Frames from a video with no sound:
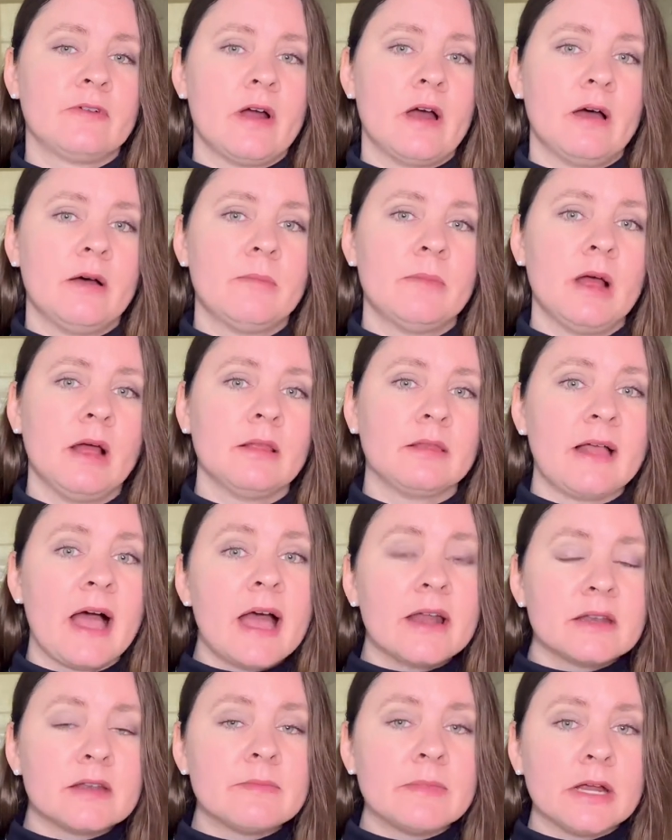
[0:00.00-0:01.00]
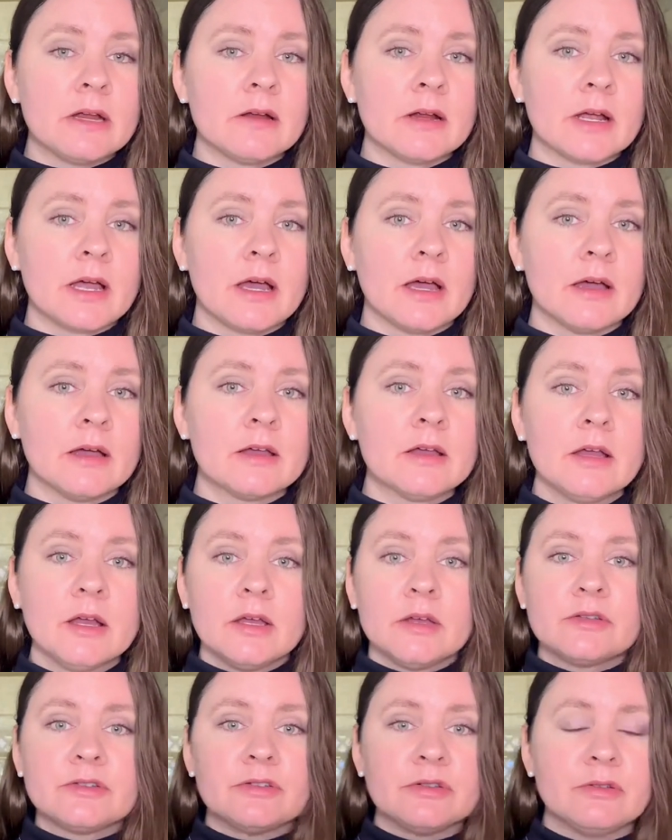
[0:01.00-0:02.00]
from Latin America
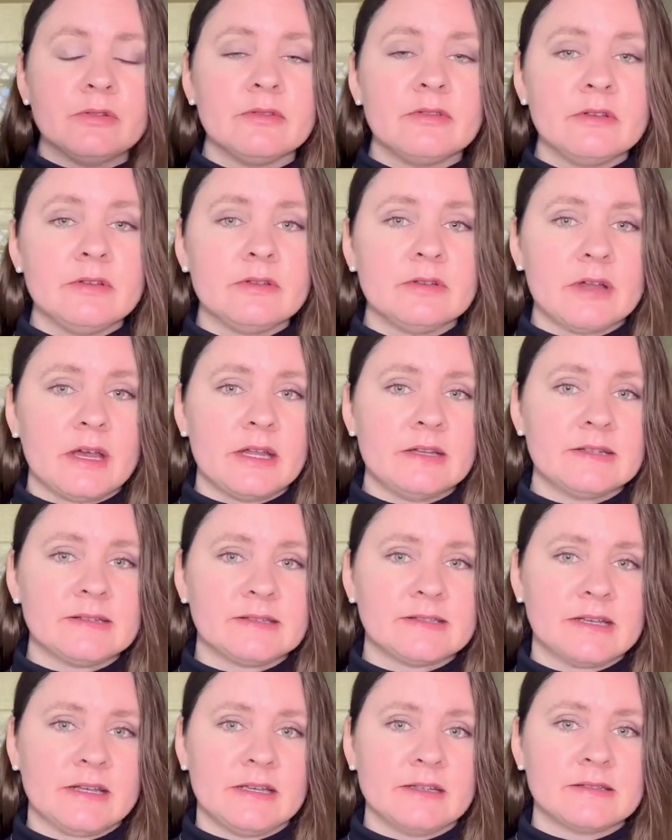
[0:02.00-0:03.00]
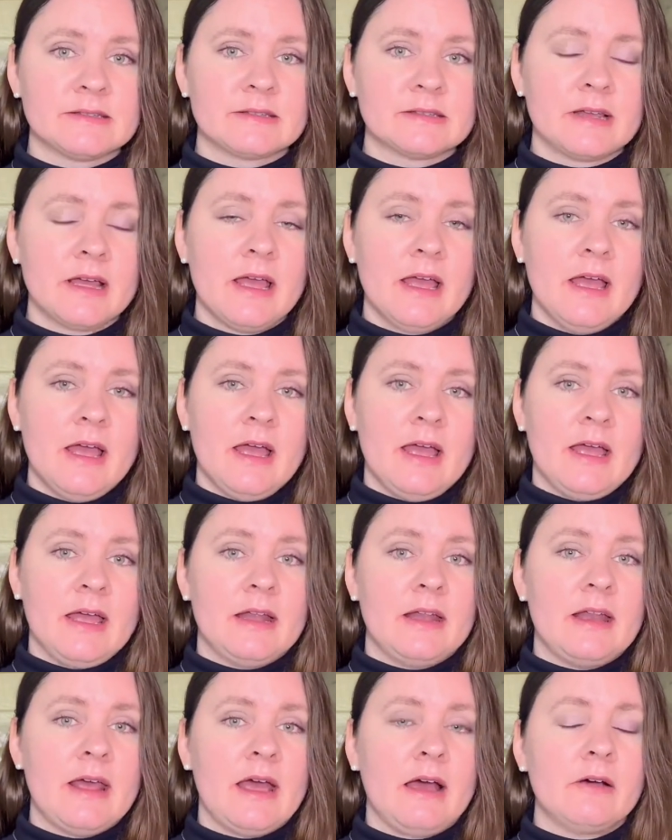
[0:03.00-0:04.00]
to the United States,
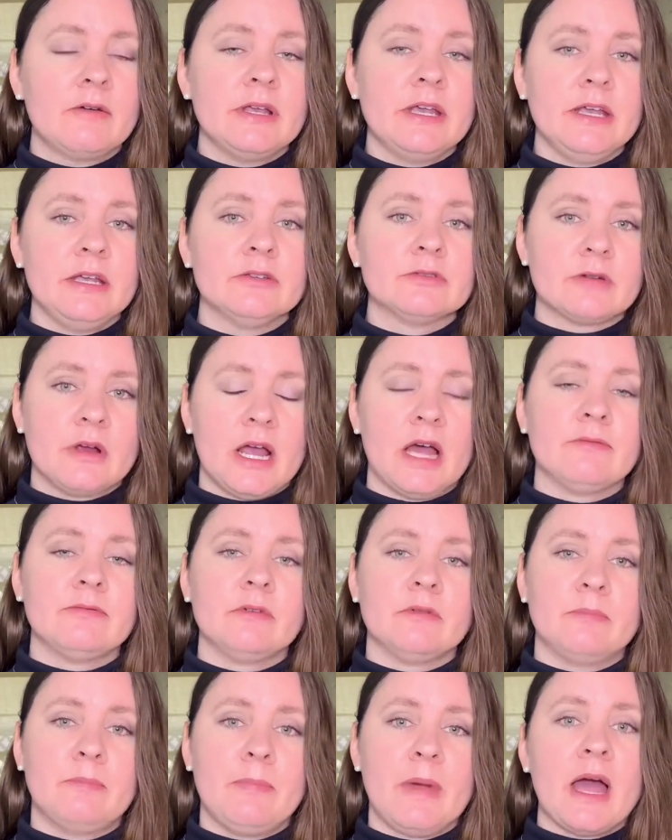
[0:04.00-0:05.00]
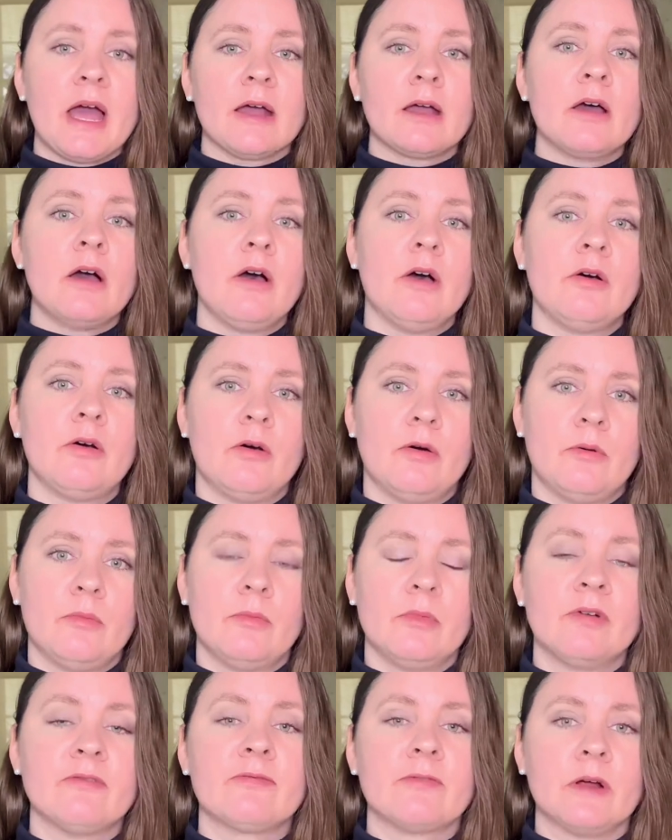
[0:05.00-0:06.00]
and how he traveled back
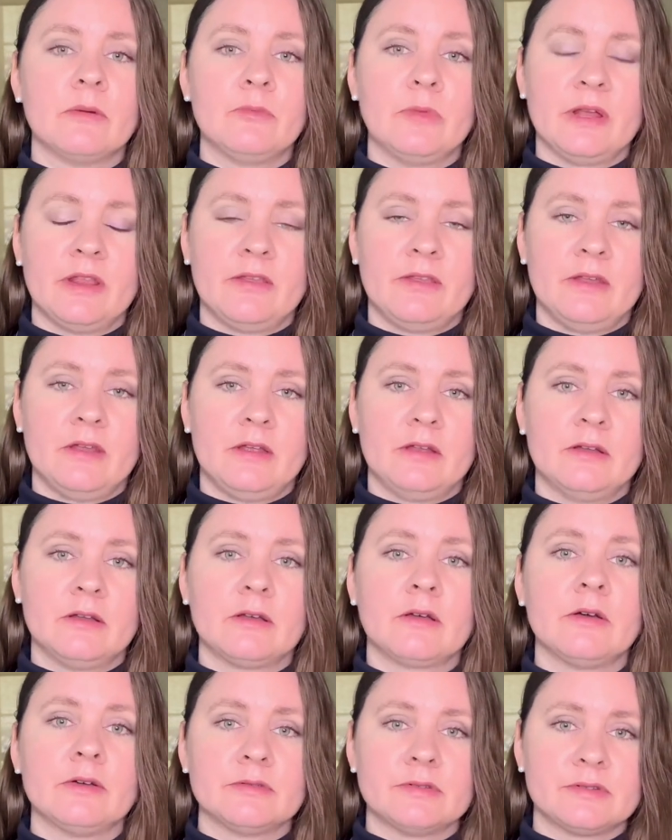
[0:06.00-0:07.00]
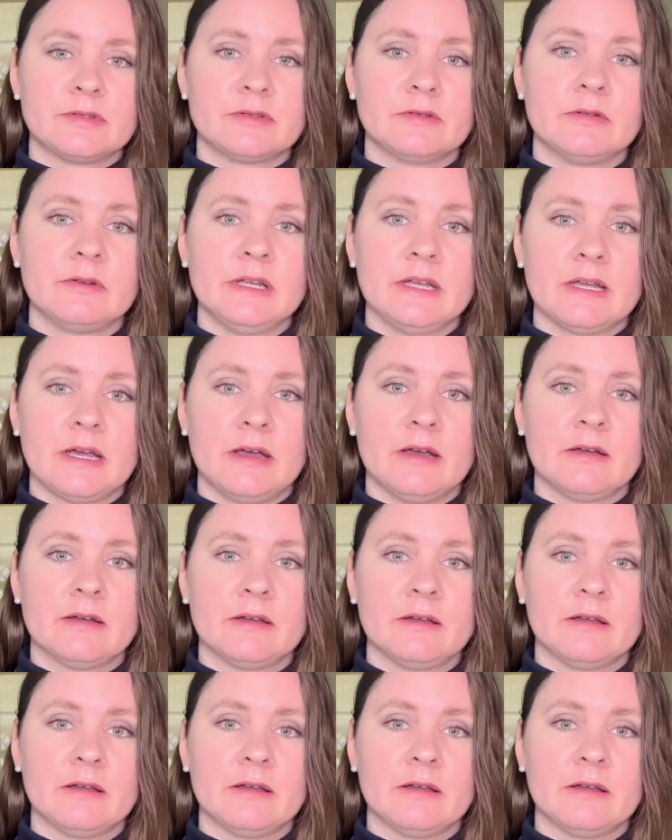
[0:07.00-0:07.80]
home from within Costa Rica.